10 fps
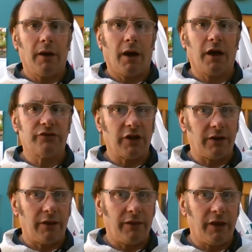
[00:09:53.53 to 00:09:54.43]
I said,
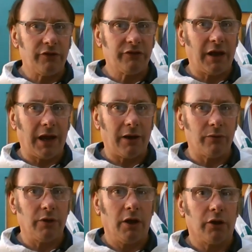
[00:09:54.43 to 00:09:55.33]
in this
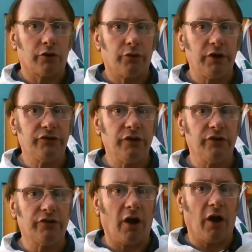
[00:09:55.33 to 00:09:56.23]
town,
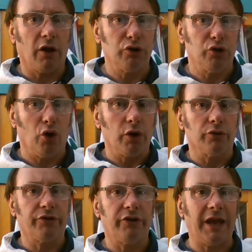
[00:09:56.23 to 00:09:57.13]
Christians are loyal
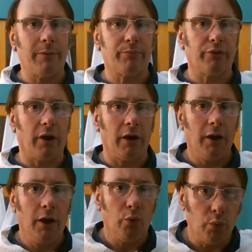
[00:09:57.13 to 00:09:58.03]
to the emperor.
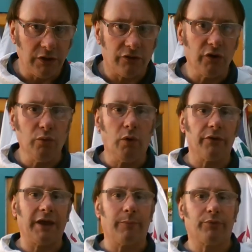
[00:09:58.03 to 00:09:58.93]
We do what
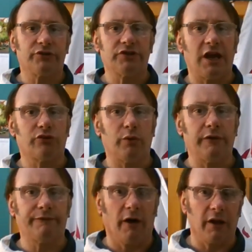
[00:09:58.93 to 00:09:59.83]
the emperor says, we
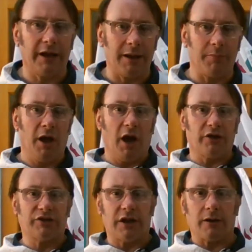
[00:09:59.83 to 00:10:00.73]
follow him. I
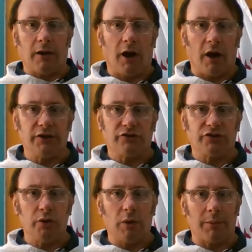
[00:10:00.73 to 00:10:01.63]
said, I
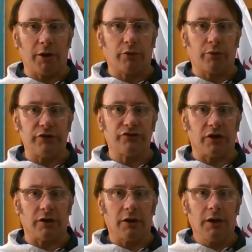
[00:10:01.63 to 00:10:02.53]
too am a
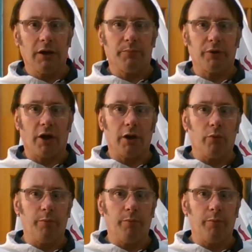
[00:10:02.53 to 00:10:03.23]
Christian. but I will